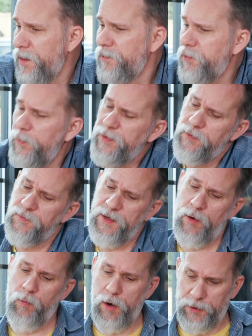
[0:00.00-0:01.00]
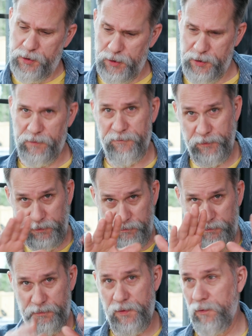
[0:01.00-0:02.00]
So when you say a water cooker,
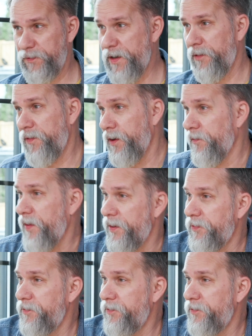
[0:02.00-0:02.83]
for those out there that